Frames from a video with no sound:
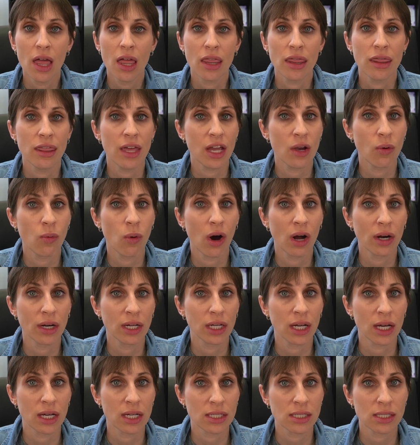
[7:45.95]
They wanted
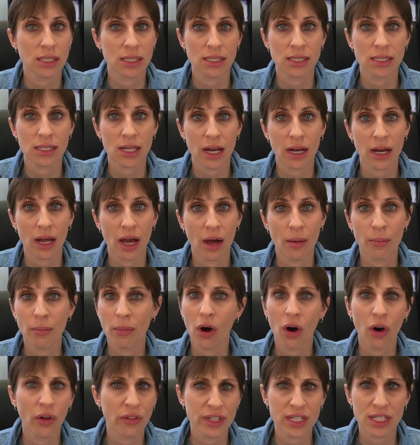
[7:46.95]
us to set up
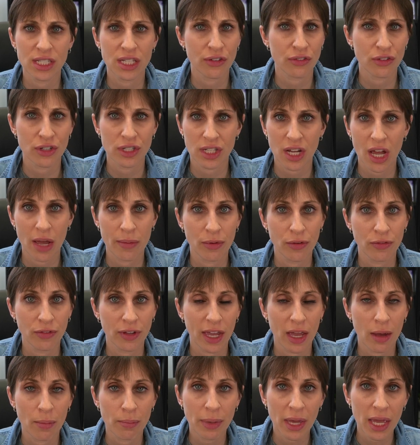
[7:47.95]
all these different type of
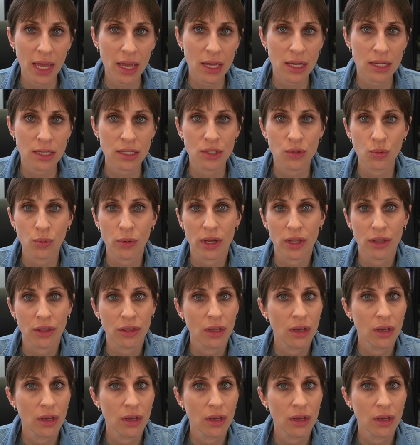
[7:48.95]
campaigns with,